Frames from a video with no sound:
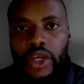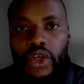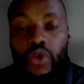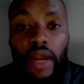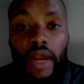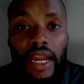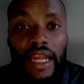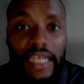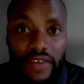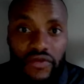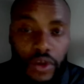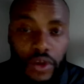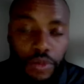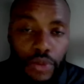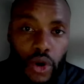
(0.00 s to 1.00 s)
you want to leave
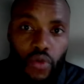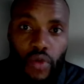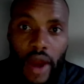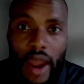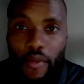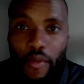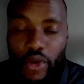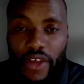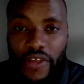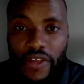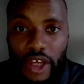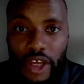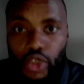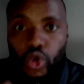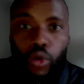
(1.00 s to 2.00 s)
the program with
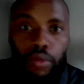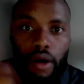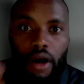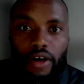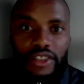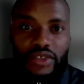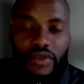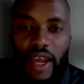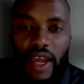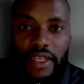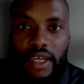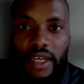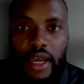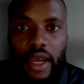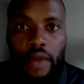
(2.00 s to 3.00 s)
a toolbox right
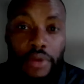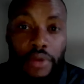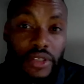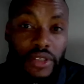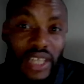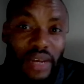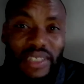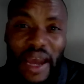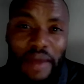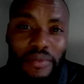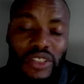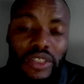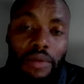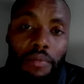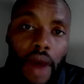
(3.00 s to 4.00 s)
because
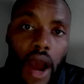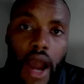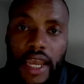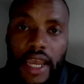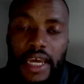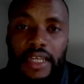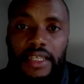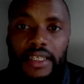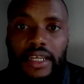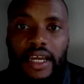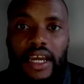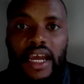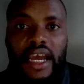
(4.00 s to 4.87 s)
sometimes the market